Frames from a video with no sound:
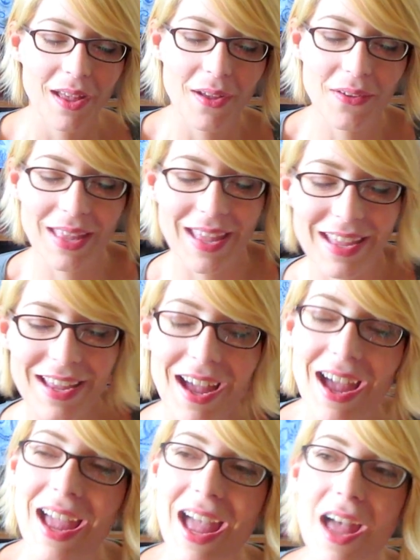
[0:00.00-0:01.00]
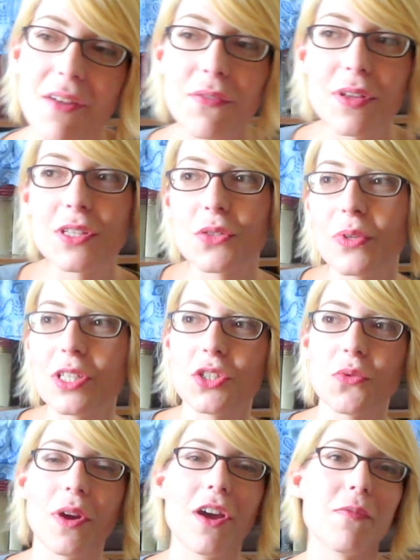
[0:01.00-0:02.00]
Okay, I have
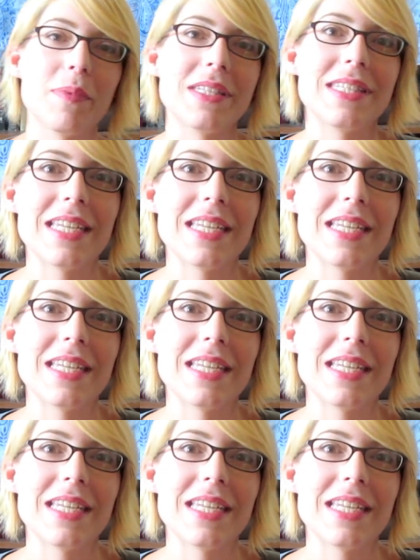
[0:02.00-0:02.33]
switched where I've been